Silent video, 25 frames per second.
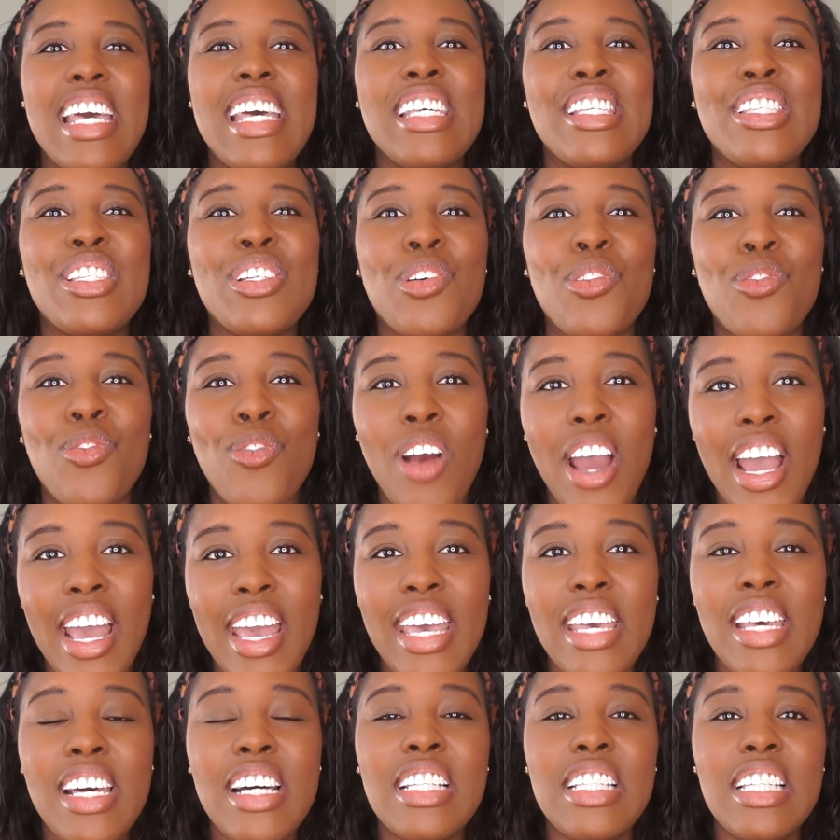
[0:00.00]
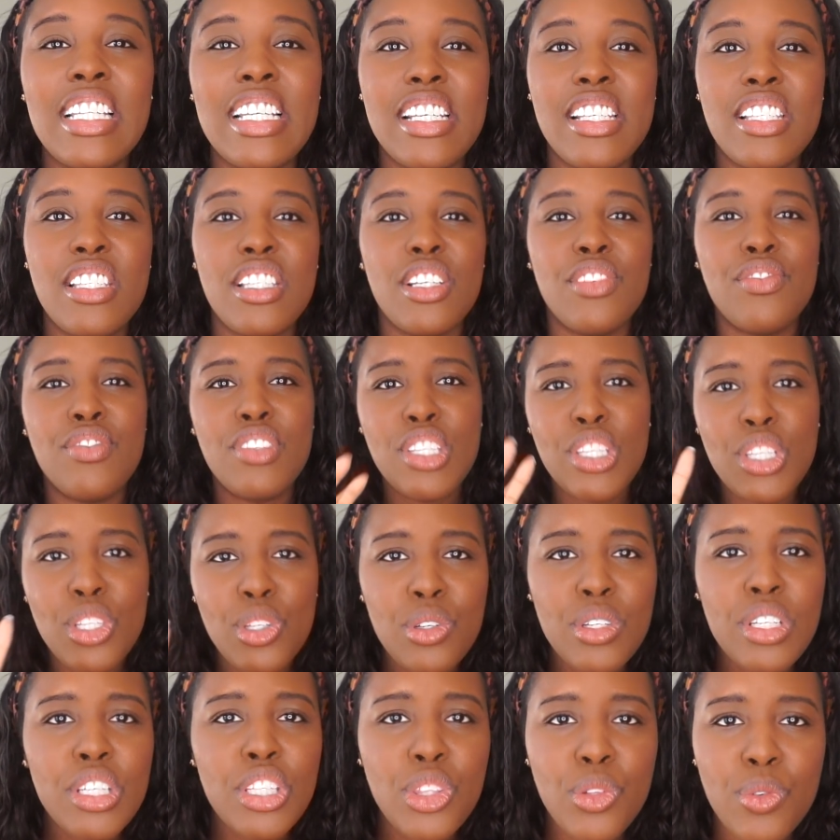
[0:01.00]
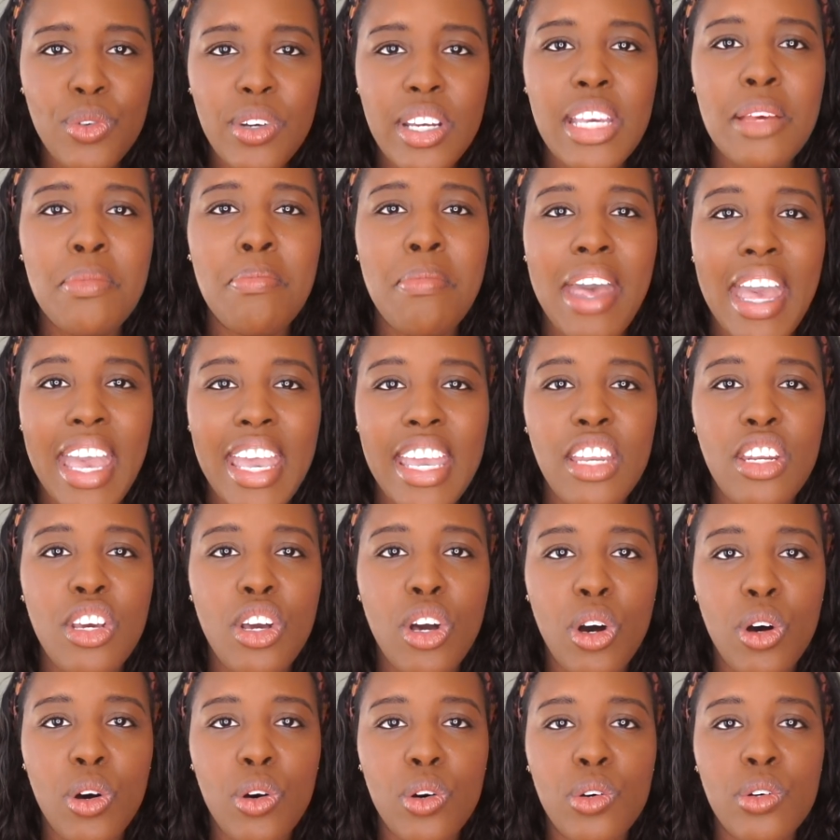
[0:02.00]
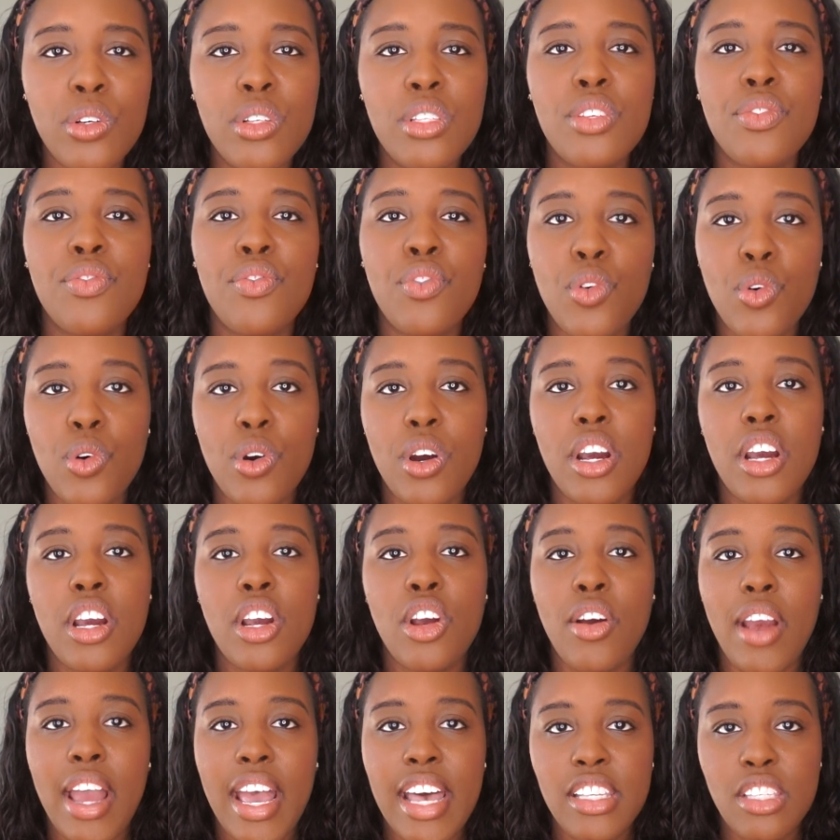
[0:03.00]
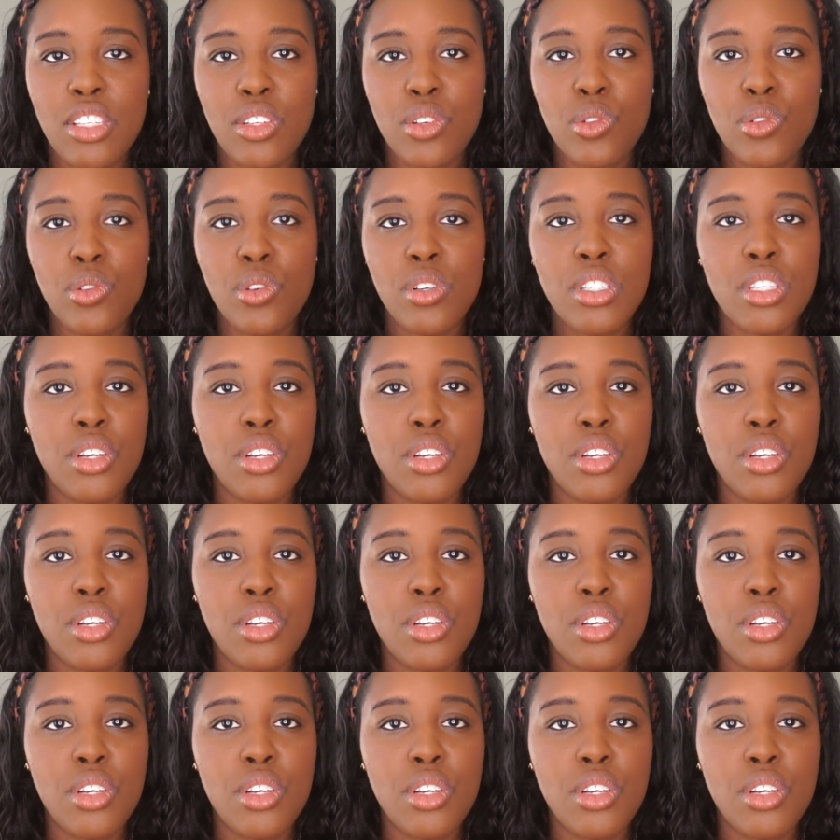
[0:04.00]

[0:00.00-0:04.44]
is to write a list of 2 to 3 main goals for grad school.